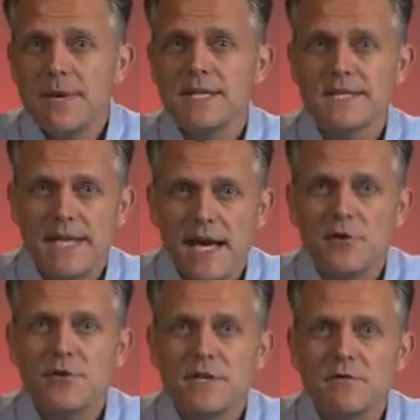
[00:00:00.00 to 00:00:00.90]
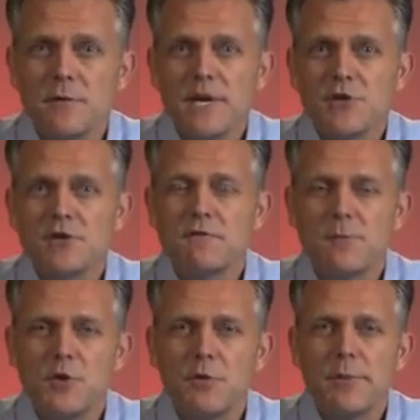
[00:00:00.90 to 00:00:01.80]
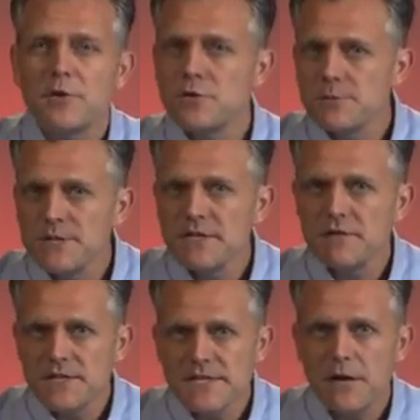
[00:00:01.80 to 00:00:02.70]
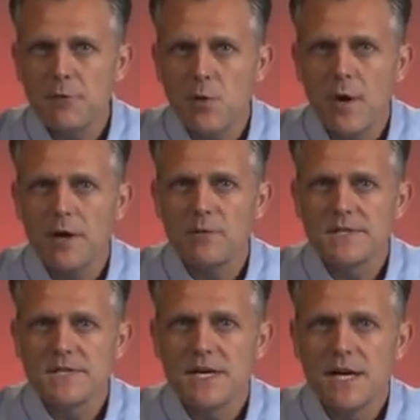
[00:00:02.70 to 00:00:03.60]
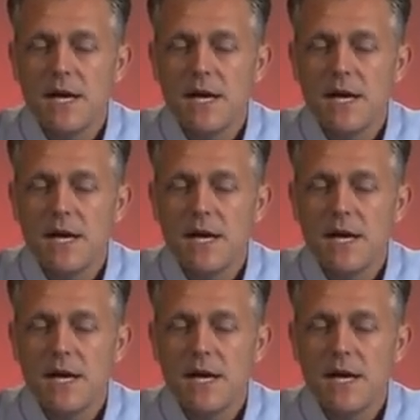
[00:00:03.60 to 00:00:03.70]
has gathered information from you about your specific site requirements,